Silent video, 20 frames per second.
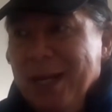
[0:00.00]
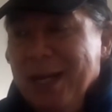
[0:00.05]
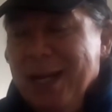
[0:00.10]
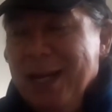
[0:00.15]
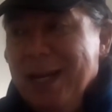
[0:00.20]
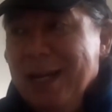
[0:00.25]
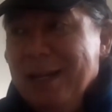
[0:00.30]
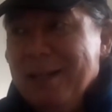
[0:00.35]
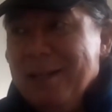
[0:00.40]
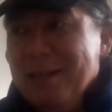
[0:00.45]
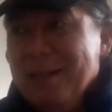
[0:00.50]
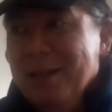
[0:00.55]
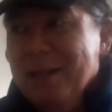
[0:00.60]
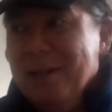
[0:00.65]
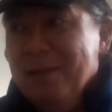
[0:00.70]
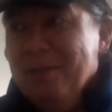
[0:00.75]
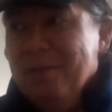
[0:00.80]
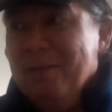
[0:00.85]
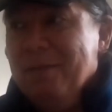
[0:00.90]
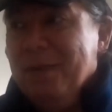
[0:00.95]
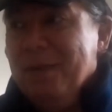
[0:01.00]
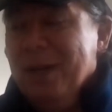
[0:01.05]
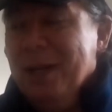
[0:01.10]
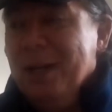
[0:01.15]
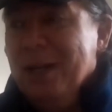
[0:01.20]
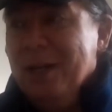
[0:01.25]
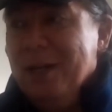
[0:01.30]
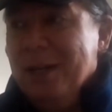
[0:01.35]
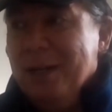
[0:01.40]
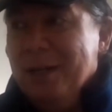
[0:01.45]
the path of
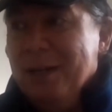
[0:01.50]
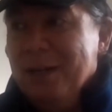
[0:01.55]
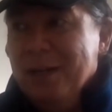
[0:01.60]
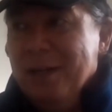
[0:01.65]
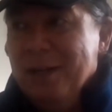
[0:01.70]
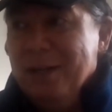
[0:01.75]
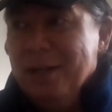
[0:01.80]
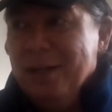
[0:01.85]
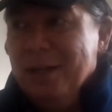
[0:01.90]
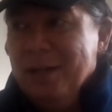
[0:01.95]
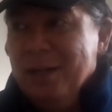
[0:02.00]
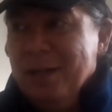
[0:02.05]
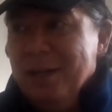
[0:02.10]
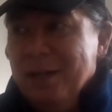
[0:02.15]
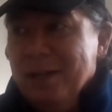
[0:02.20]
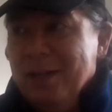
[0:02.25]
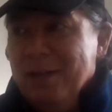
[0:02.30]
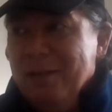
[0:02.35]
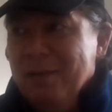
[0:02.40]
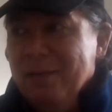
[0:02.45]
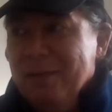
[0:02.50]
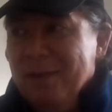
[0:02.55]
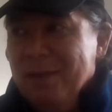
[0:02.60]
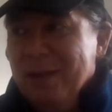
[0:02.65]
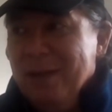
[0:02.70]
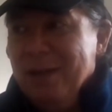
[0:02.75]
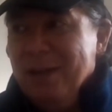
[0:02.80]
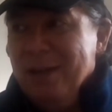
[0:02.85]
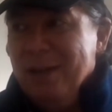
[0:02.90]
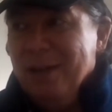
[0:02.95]
a
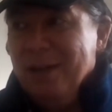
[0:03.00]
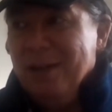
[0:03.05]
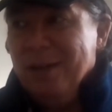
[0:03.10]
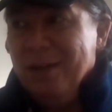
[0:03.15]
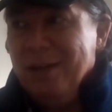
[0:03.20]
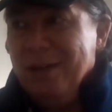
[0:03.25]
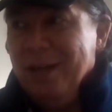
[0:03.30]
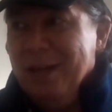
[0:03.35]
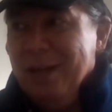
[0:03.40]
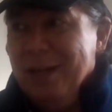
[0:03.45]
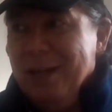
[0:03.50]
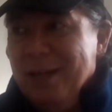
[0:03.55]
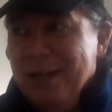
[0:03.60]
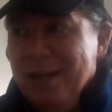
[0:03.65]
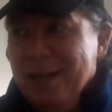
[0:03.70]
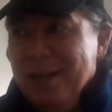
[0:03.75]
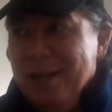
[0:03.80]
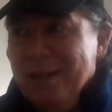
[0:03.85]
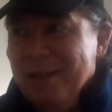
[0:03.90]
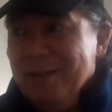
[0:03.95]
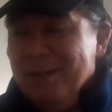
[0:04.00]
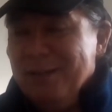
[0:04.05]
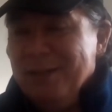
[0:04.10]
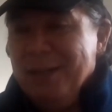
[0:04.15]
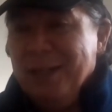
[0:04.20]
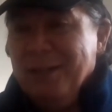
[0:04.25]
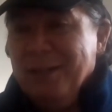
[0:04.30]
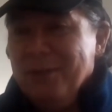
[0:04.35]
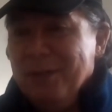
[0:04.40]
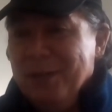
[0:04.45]
lot,
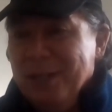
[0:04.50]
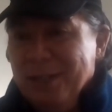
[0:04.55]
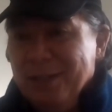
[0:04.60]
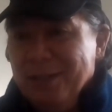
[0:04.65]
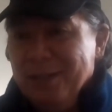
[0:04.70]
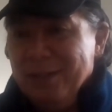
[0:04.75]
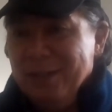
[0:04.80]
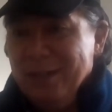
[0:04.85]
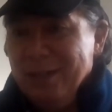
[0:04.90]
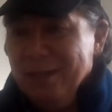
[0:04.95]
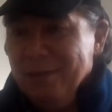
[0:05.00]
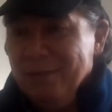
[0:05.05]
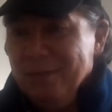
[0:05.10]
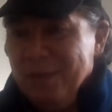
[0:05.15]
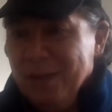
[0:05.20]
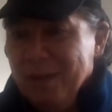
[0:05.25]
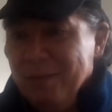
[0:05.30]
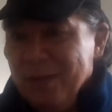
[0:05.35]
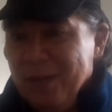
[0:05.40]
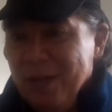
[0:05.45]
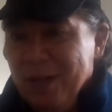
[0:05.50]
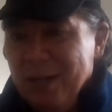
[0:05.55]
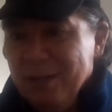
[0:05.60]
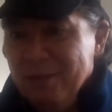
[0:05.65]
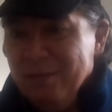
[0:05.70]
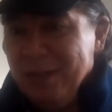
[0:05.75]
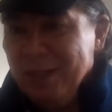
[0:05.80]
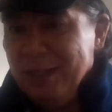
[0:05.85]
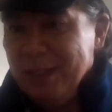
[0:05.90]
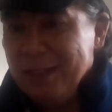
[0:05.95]
centuries of
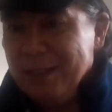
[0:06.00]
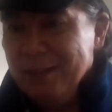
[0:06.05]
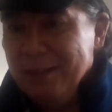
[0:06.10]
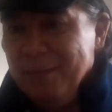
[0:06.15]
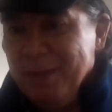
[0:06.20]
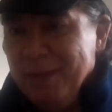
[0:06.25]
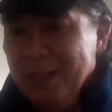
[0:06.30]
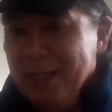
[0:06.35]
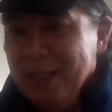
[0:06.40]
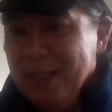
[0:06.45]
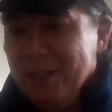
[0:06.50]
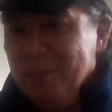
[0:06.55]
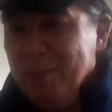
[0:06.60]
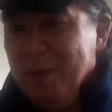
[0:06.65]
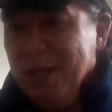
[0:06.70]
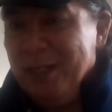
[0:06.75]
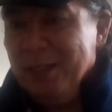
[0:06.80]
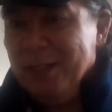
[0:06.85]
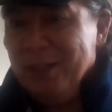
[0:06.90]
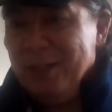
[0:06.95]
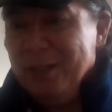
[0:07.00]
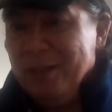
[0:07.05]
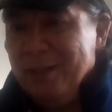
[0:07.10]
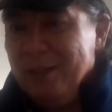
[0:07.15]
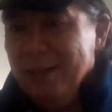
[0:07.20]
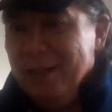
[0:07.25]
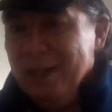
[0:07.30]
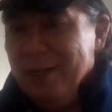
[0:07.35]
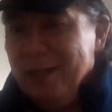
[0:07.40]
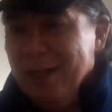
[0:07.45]
conflict,
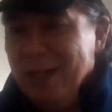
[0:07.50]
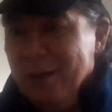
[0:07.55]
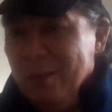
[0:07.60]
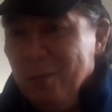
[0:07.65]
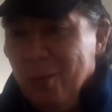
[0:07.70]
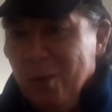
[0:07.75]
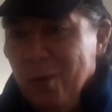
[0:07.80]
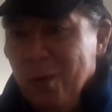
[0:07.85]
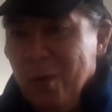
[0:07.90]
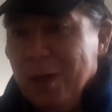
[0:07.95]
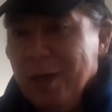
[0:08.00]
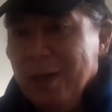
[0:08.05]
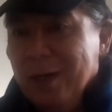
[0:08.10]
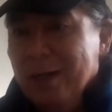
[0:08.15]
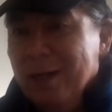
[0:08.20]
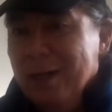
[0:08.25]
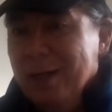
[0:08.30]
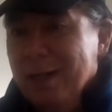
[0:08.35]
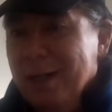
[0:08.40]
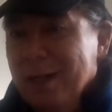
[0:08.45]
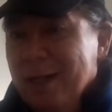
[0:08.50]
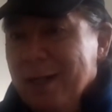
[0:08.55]
expansion, and war.